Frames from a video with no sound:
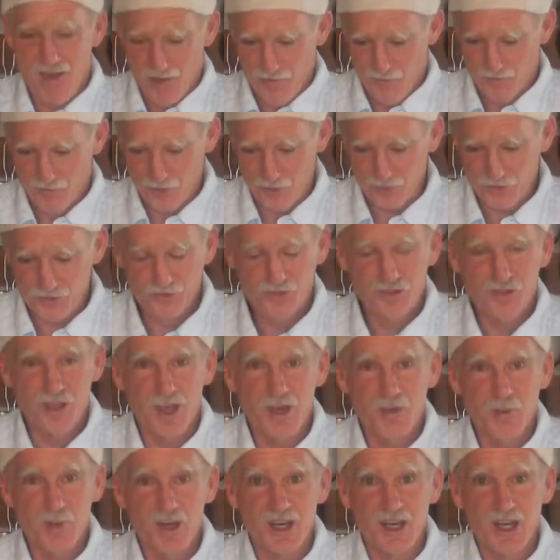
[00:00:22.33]
First
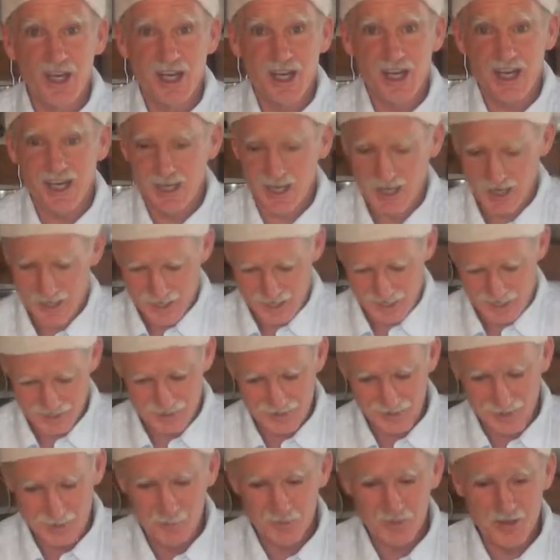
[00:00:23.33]
thing we need
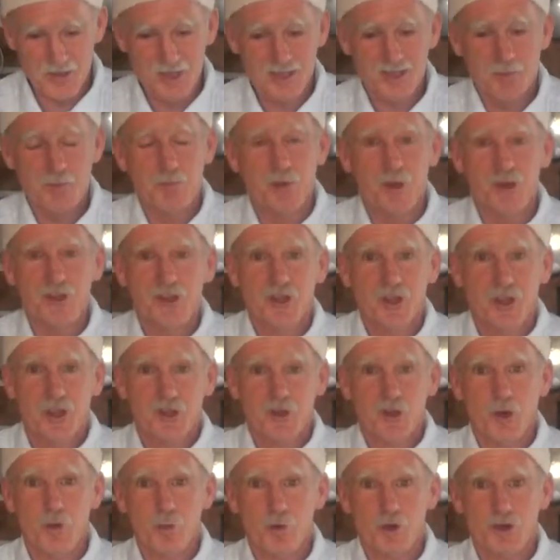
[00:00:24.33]
is something to put
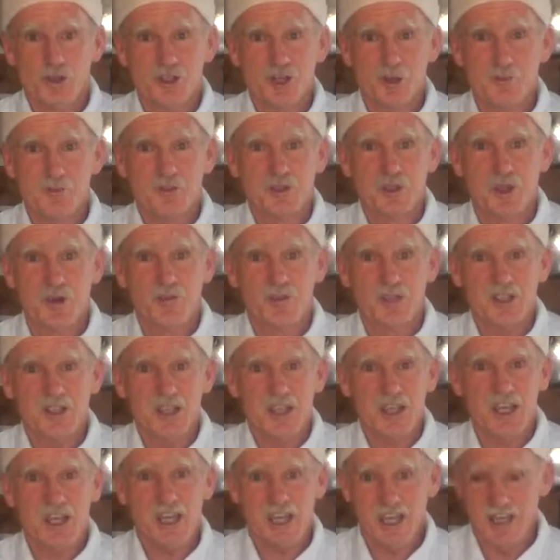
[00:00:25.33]
the worship
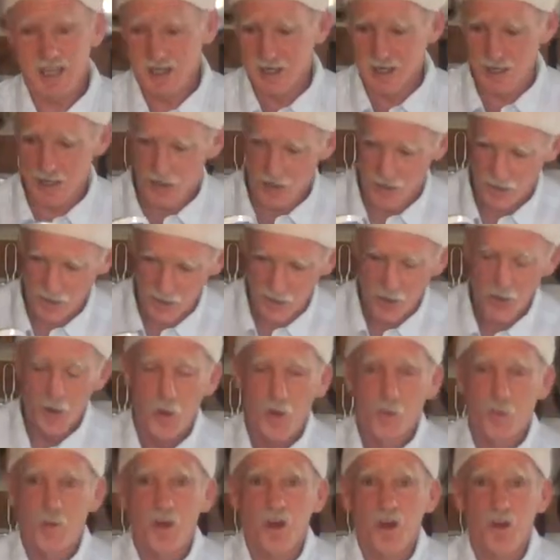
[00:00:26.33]
service in.
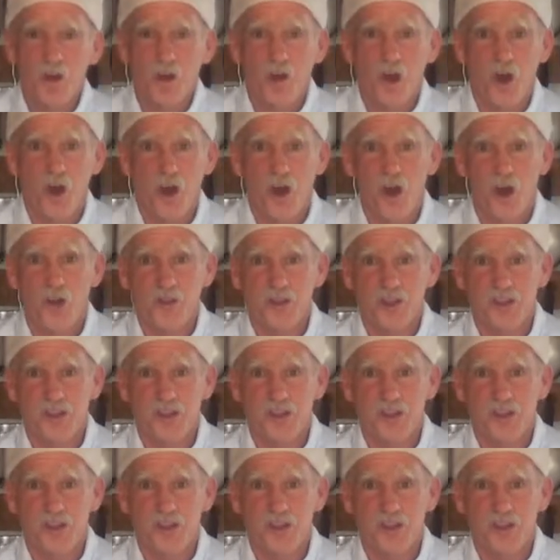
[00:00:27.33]
We'll call